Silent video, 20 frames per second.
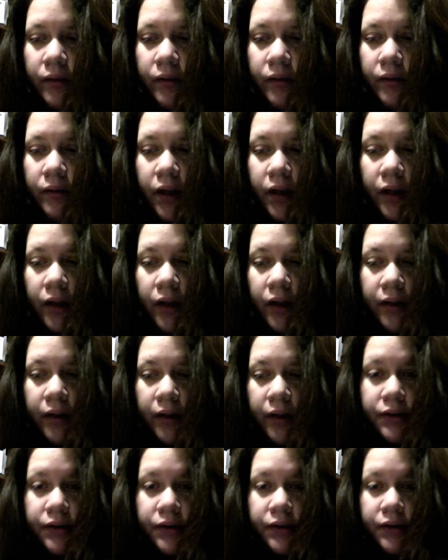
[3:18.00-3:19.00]
we're hungry
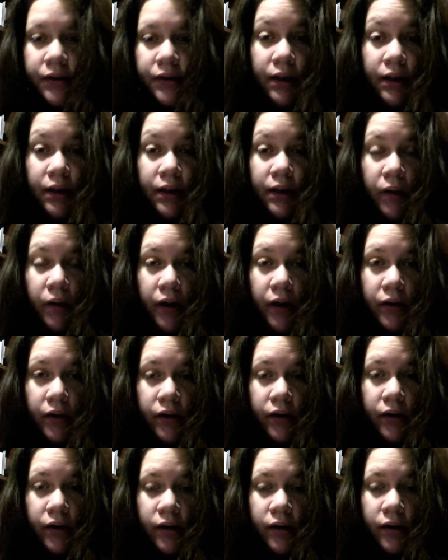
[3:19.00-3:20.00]
and thirsty, we need
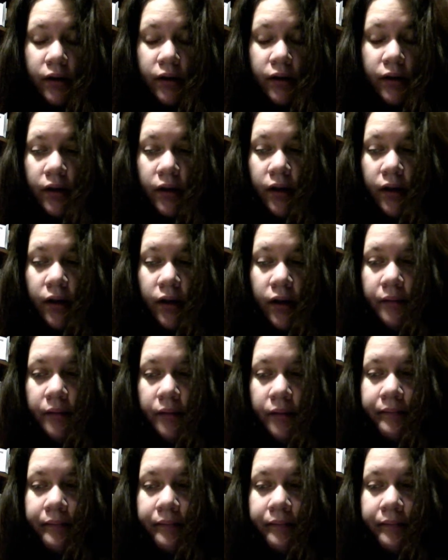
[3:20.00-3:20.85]
water, how